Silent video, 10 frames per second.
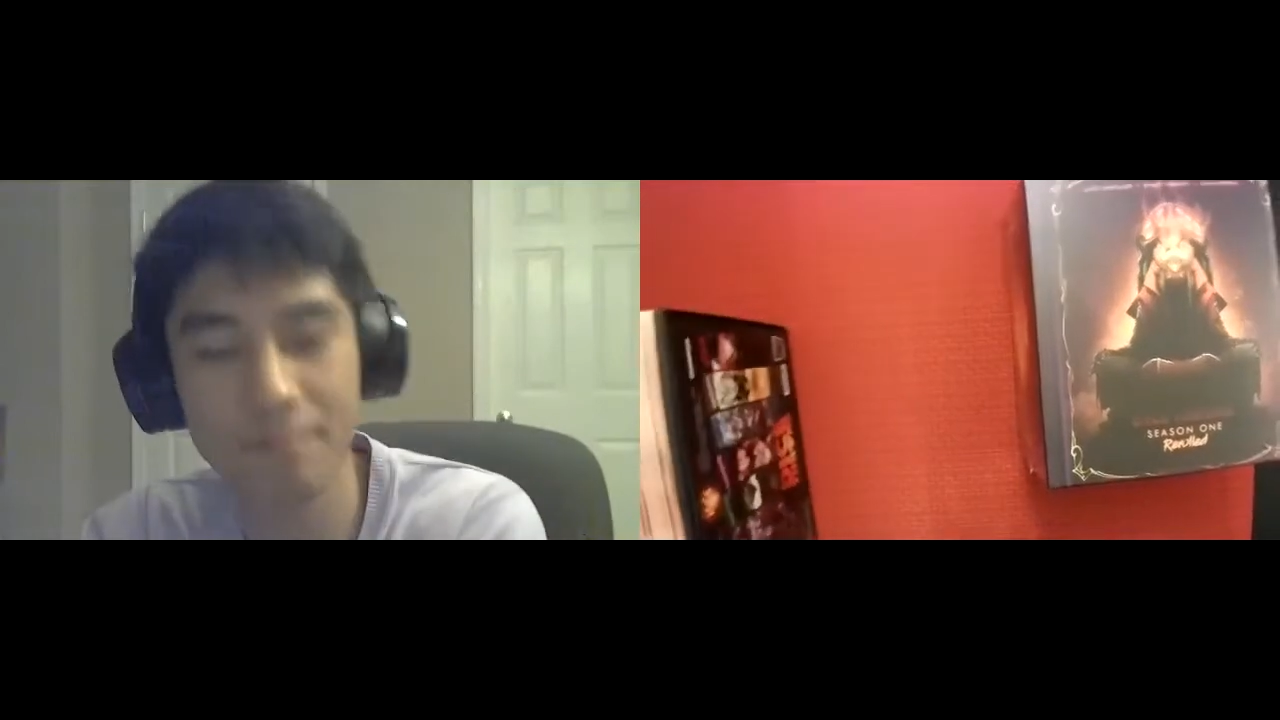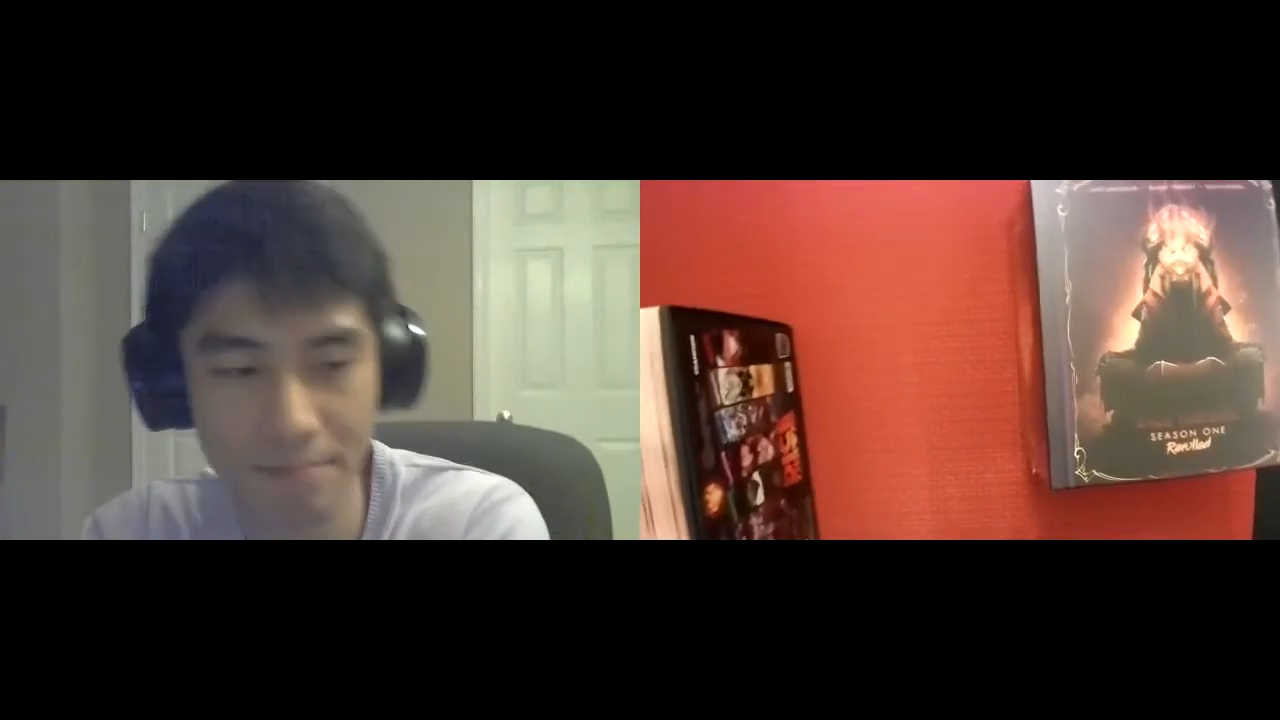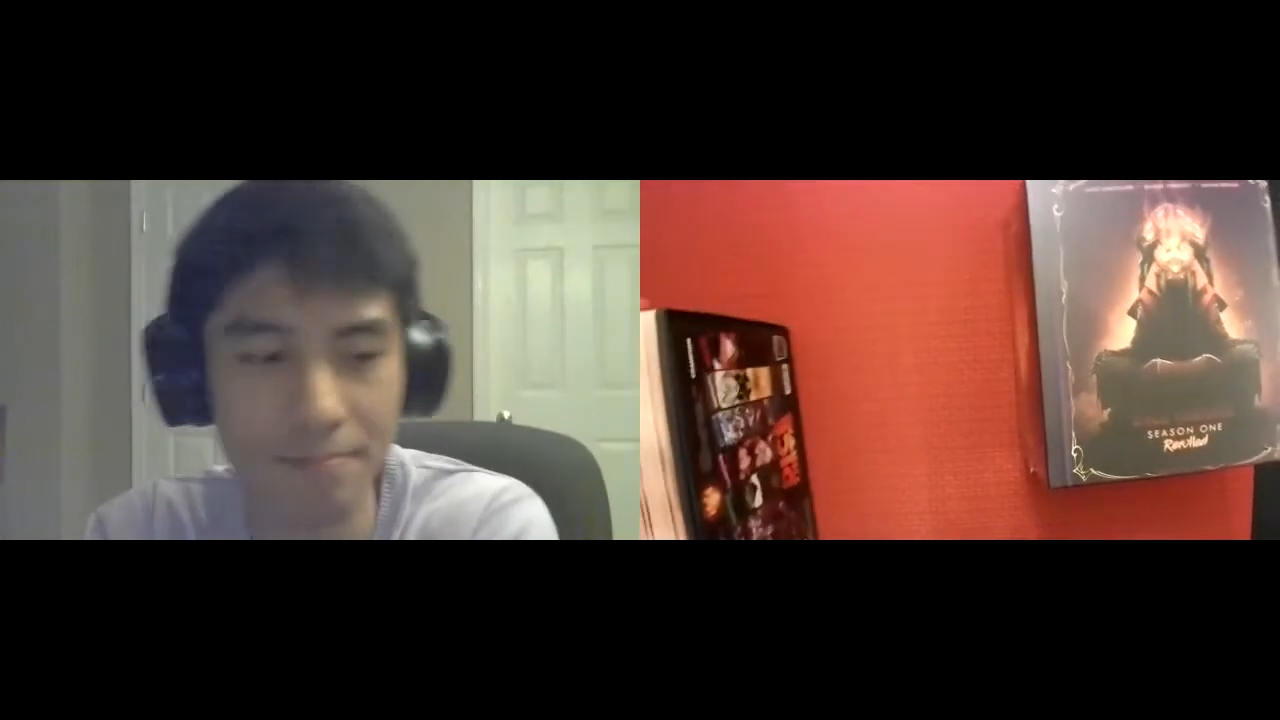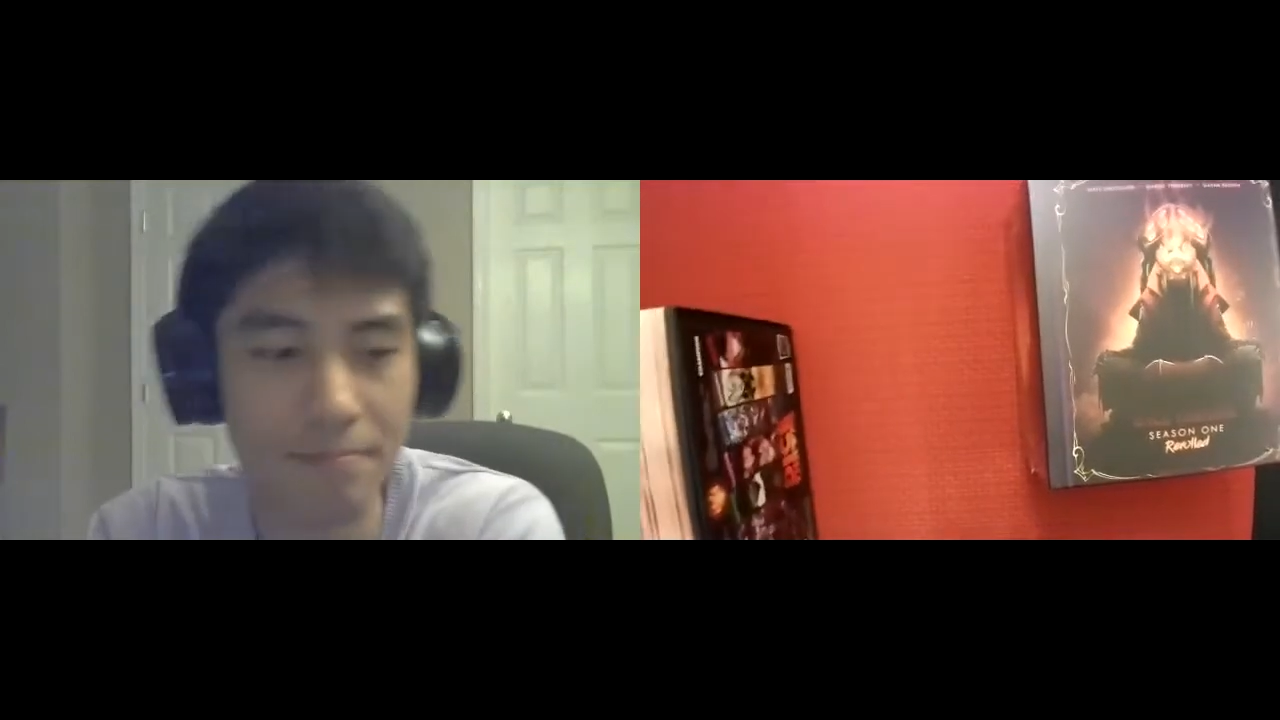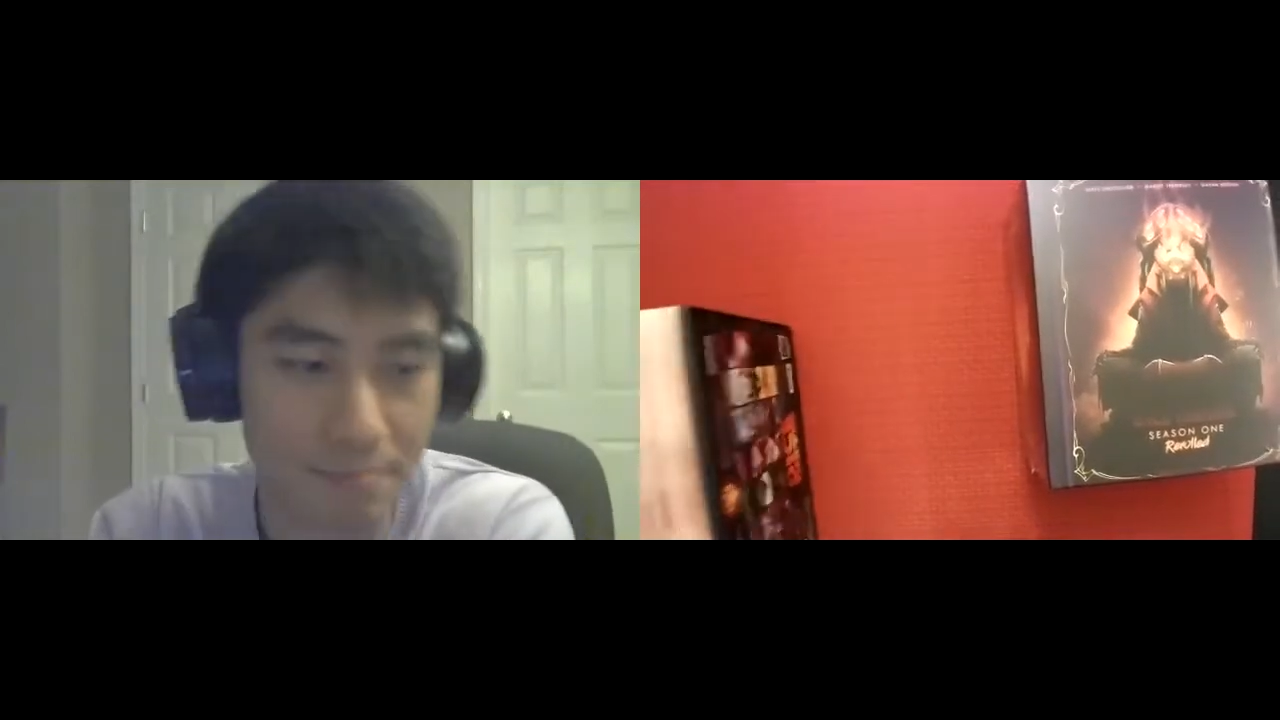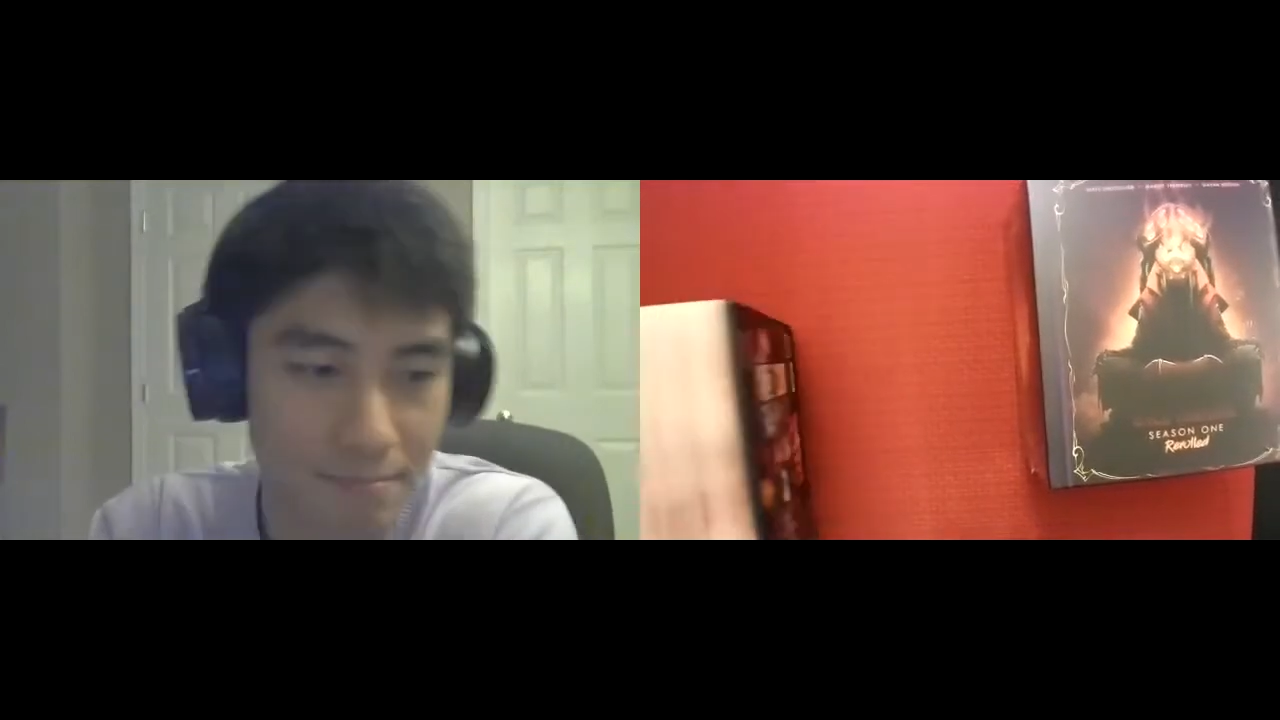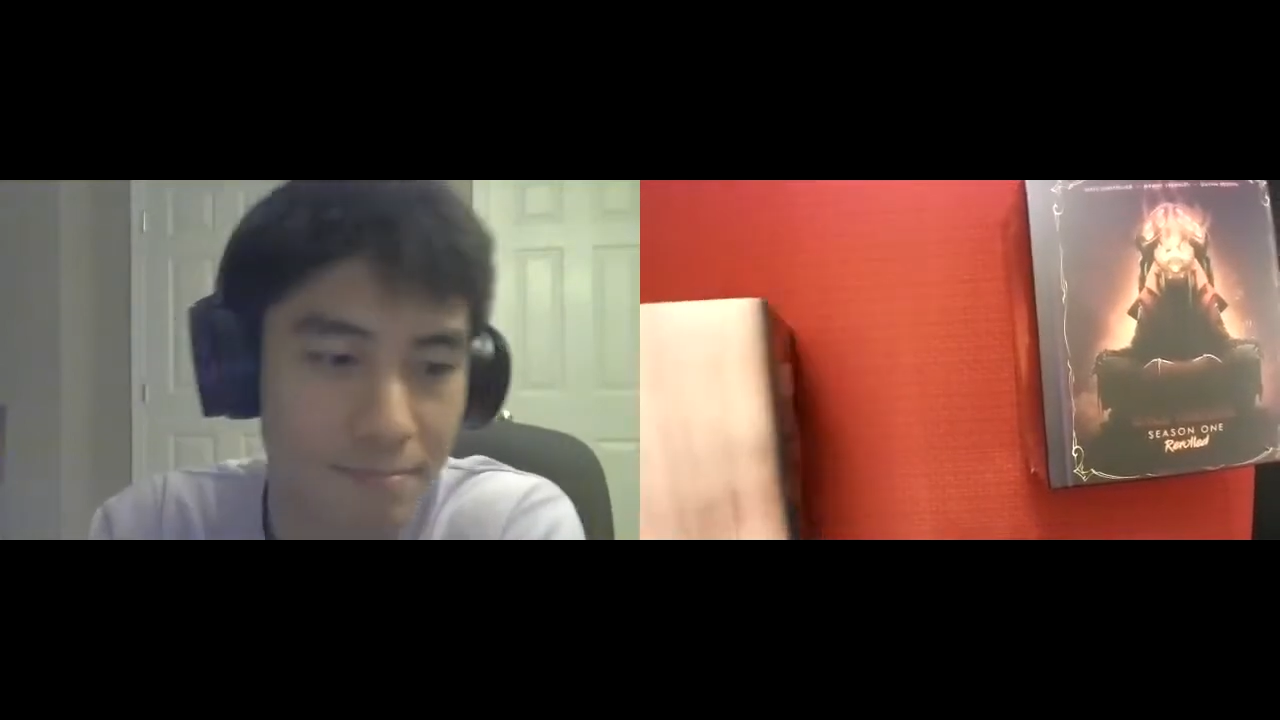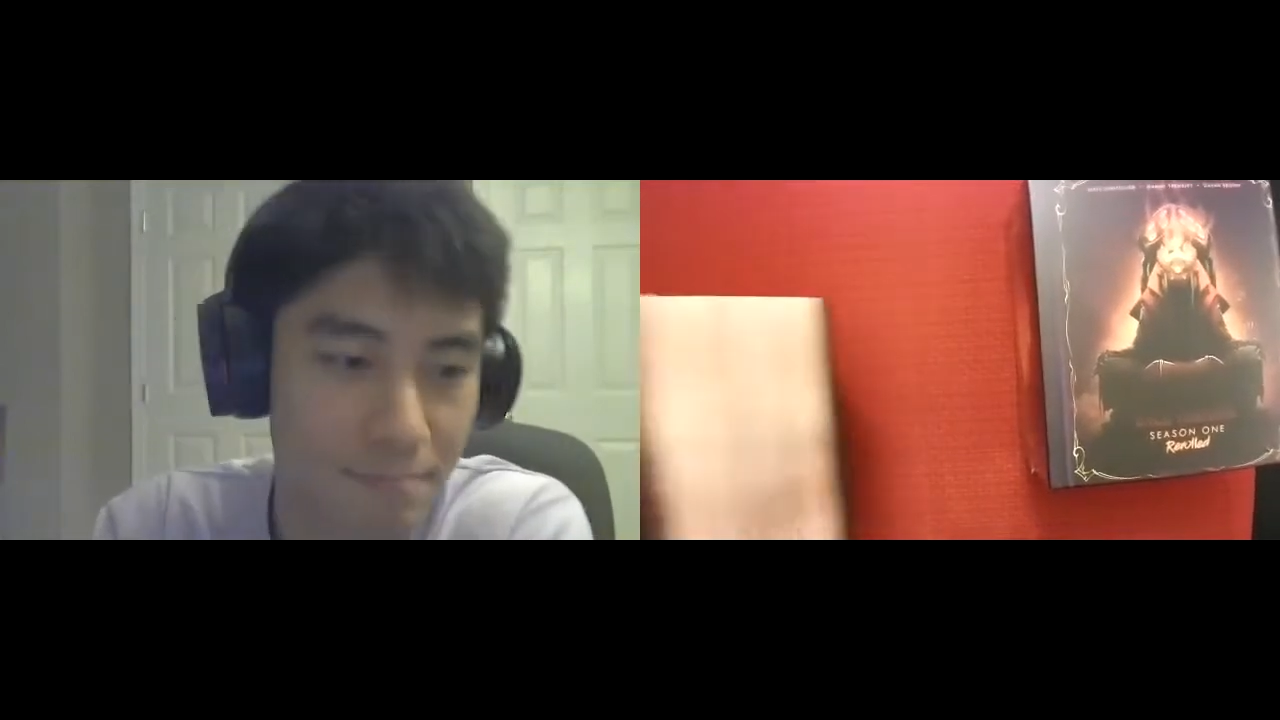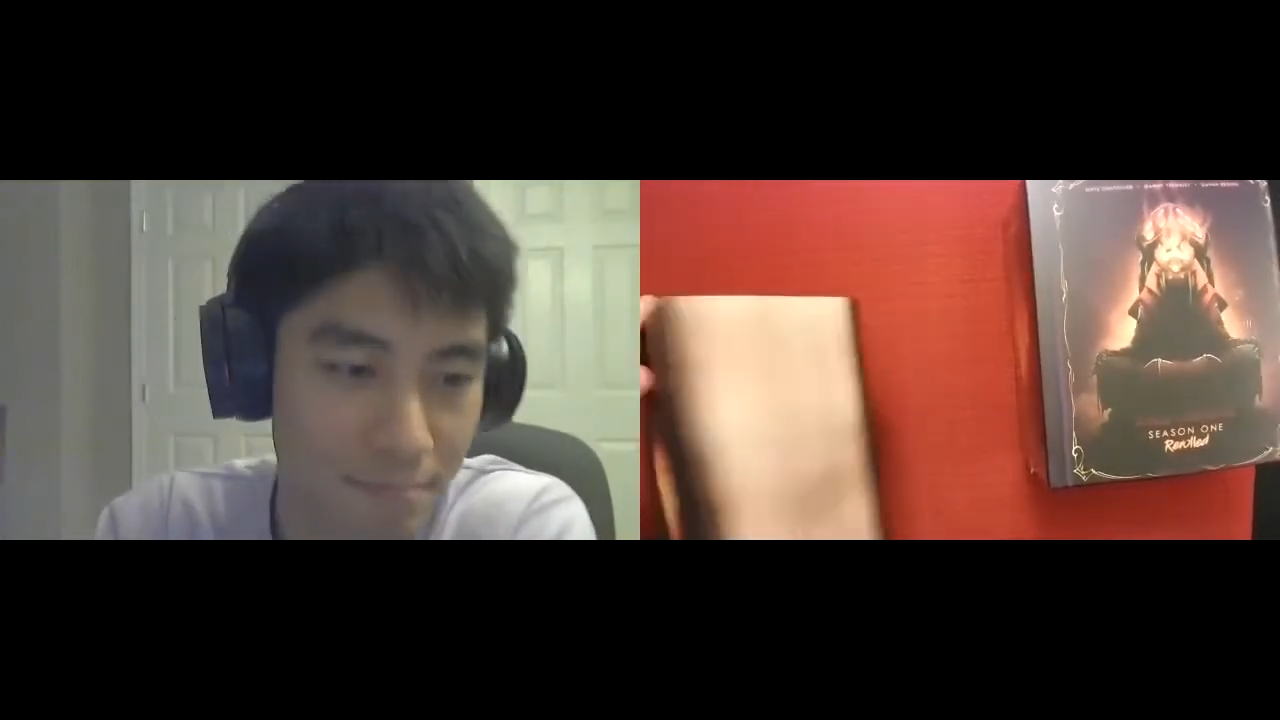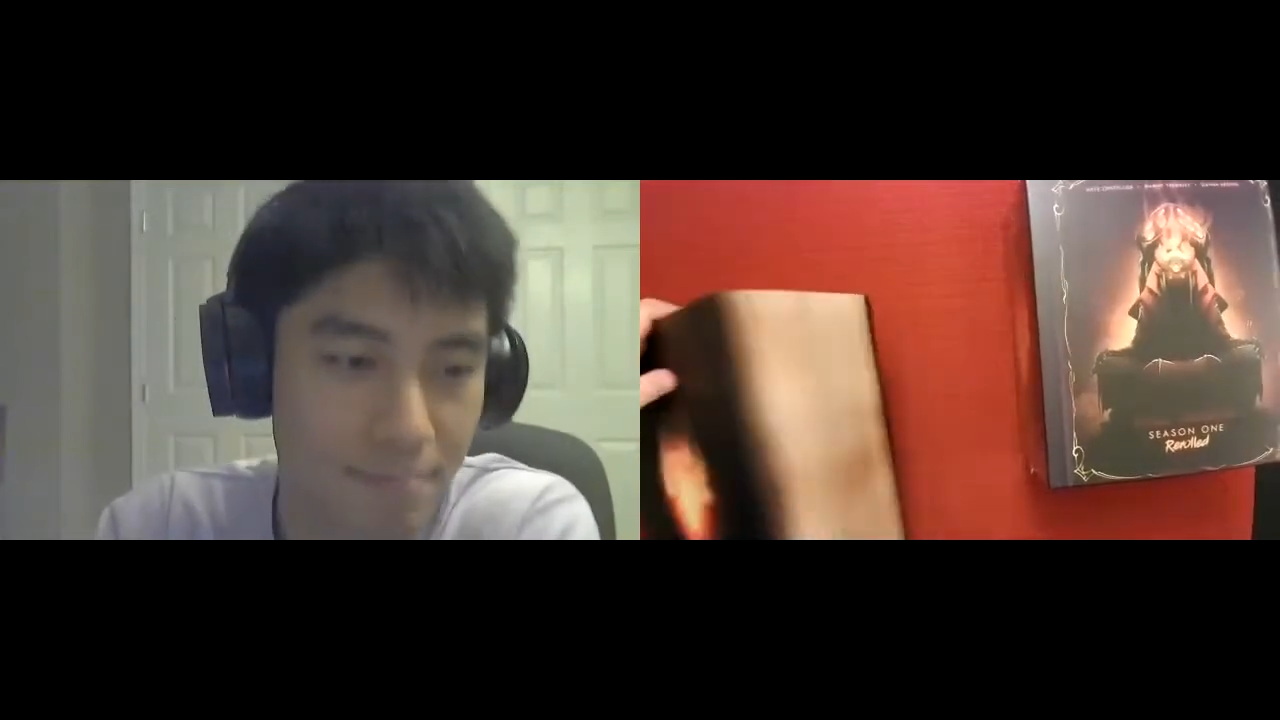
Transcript: design that shows